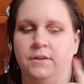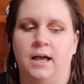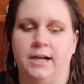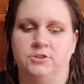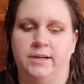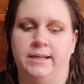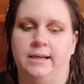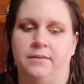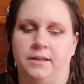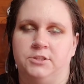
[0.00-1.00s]
feel
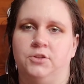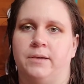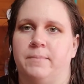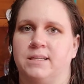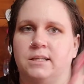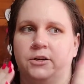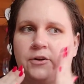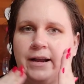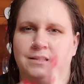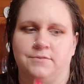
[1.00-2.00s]
hydrating unless you like mix it in
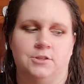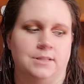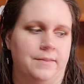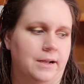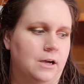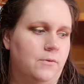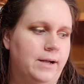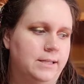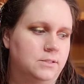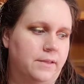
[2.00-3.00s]
your hands first and then go
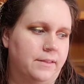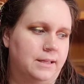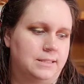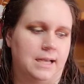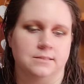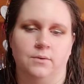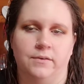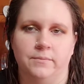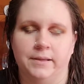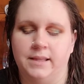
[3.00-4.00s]
in. So I think that takes away
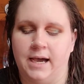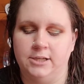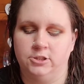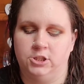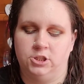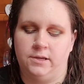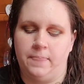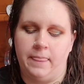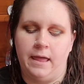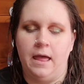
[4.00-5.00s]
from like the hydration.
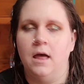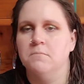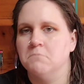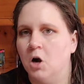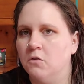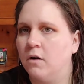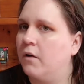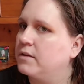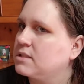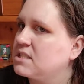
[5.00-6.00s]

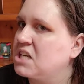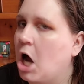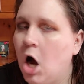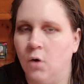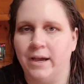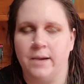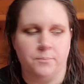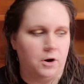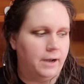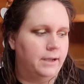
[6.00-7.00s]
Overall, this is an okay
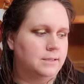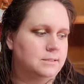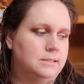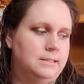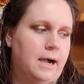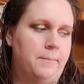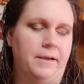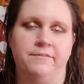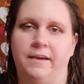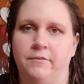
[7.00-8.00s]
product. Not
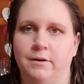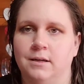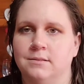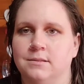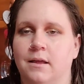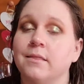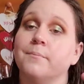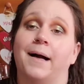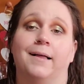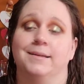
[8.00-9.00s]
my favorite. The
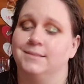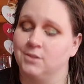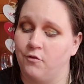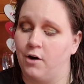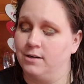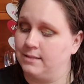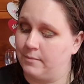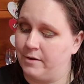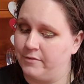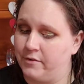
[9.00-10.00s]
palette so far is
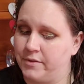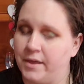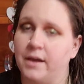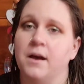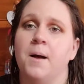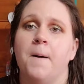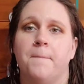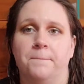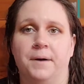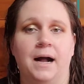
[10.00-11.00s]
like my favorite thing,
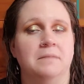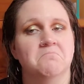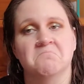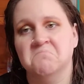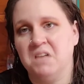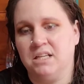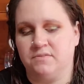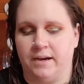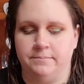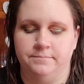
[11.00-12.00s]
but it's
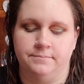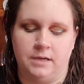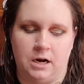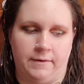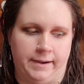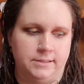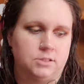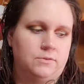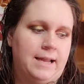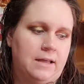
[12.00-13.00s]
fine. All right,
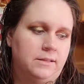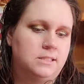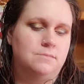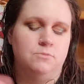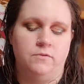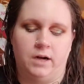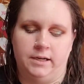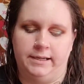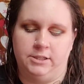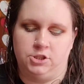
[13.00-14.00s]
so now let's move
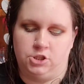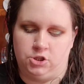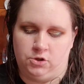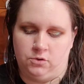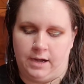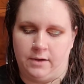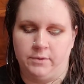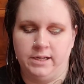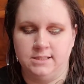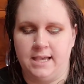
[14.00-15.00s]
on into, I
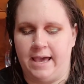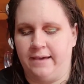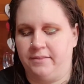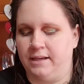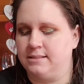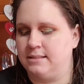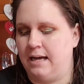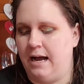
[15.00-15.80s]
want to take this